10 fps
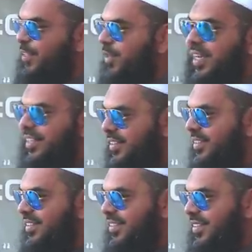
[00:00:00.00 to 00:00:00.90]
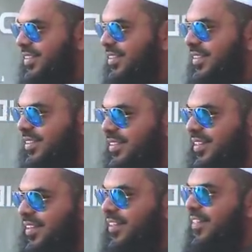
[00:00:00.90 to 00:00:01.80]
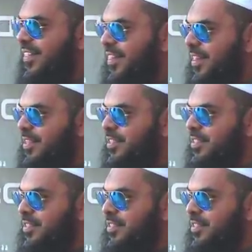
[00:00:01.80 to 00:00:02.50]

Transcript: What else? Oh. Is there any question?